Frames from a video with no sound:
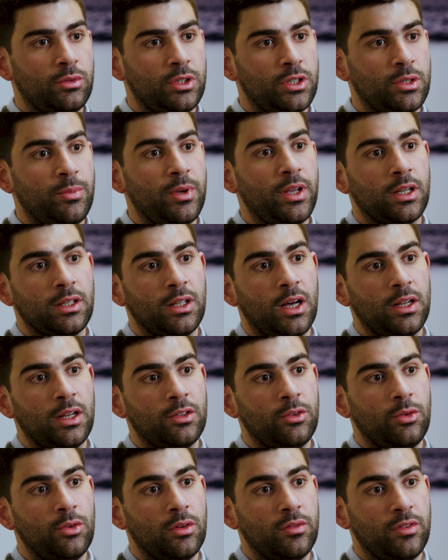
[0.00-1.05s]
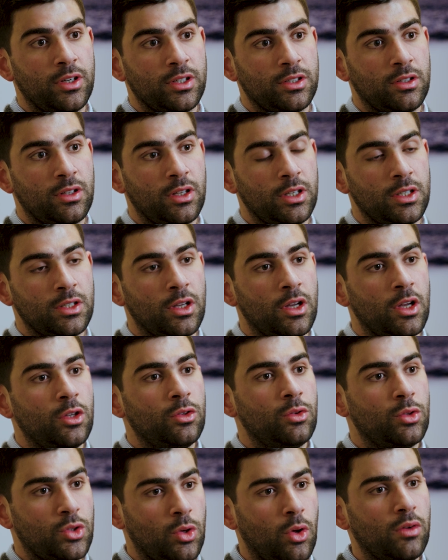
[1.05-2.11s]
which is being done at universities
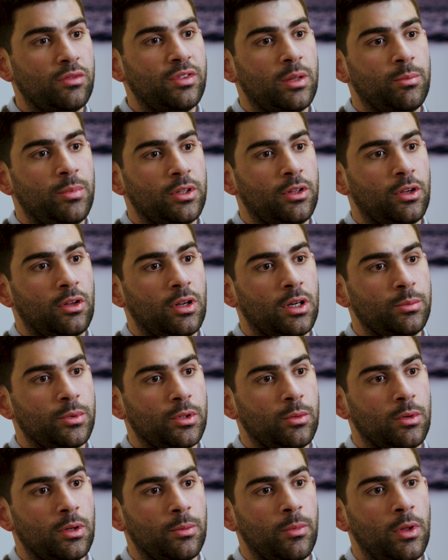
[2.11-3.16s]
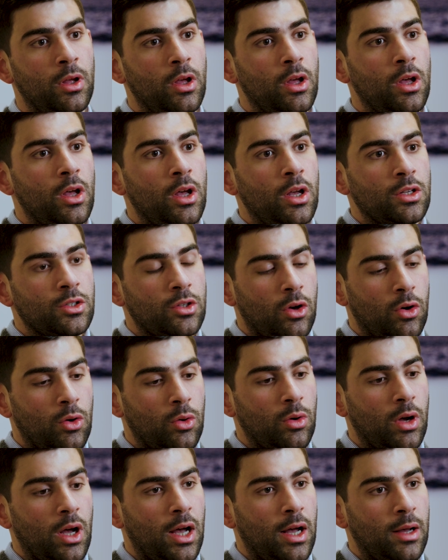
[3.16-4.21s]
to solve that particular problem.
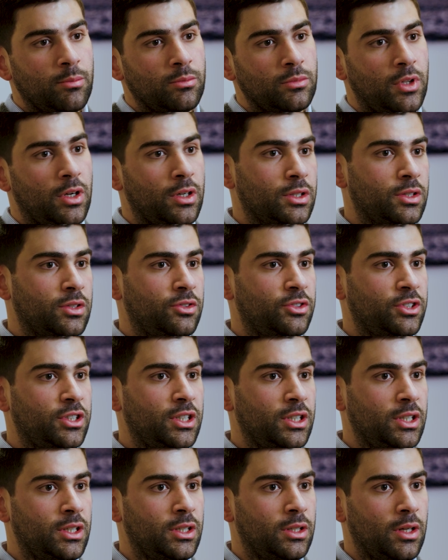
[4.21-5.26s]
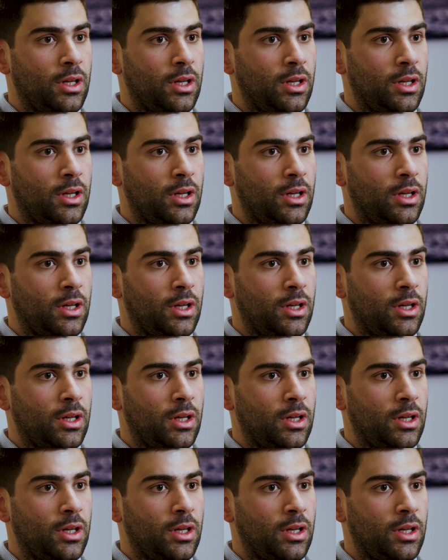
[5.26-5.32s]
So there's three